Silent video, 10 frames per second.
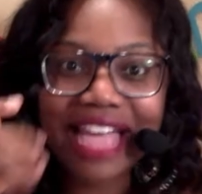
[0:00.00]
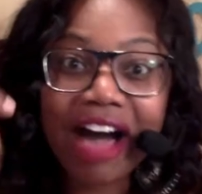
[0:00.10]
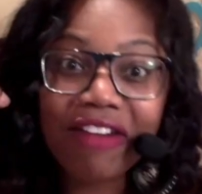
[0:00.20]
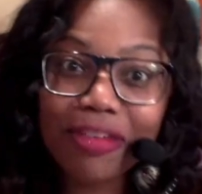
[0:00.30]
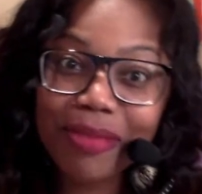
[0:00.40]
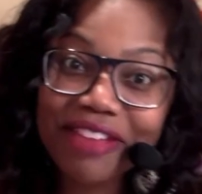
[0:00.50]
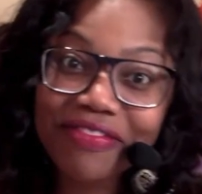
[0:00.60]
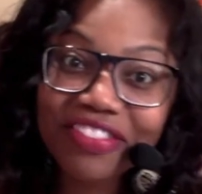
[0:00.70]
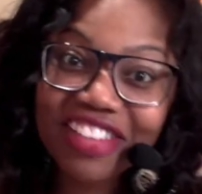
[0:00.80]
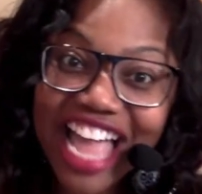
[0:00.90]
alphabet
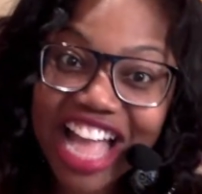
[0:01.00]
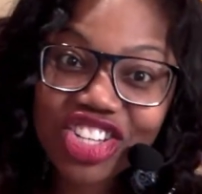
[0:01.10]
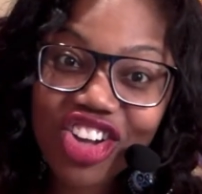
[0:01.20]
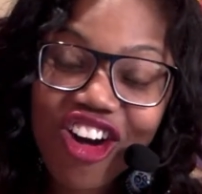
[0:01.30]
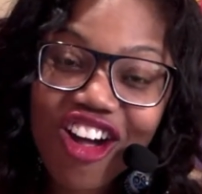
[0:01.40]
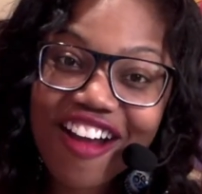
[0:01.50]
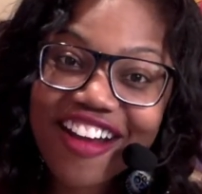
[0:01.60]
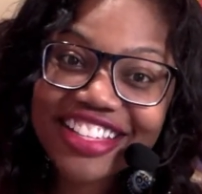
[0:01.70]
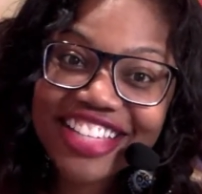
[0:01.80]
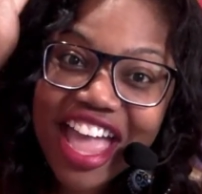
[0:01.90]

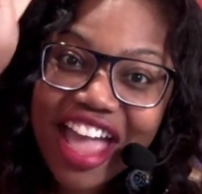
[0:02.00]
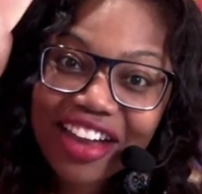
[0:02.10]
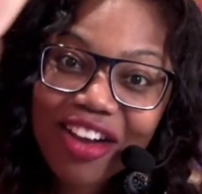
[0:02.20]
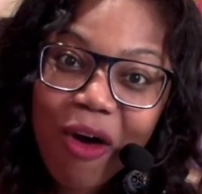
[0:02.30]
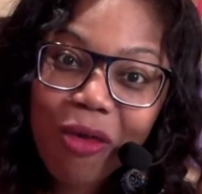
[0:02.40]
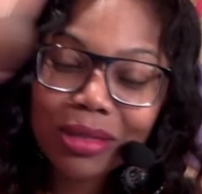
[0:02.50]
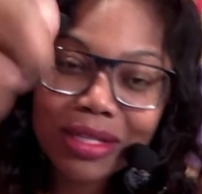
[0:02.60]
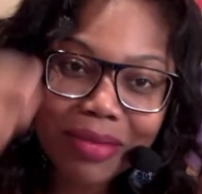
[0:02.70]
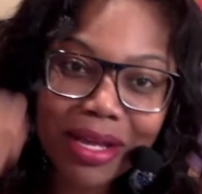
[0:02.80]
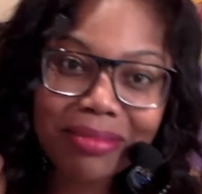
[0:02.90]
flashcards and hold
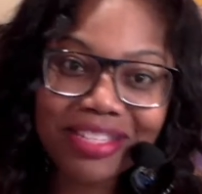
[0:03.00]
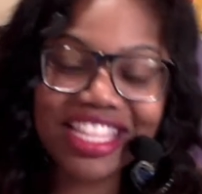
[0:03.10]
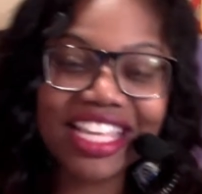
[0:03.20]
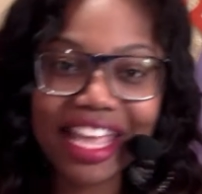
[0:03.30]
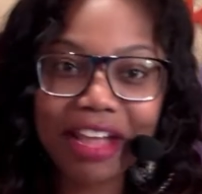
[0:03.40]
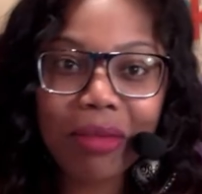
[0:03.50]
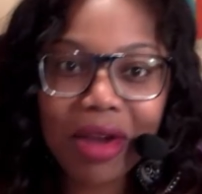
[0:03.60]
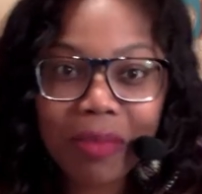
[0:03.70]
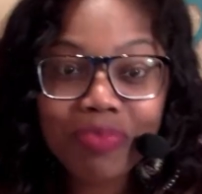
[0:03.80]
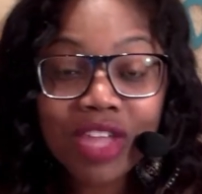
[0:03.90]
them up to the camera.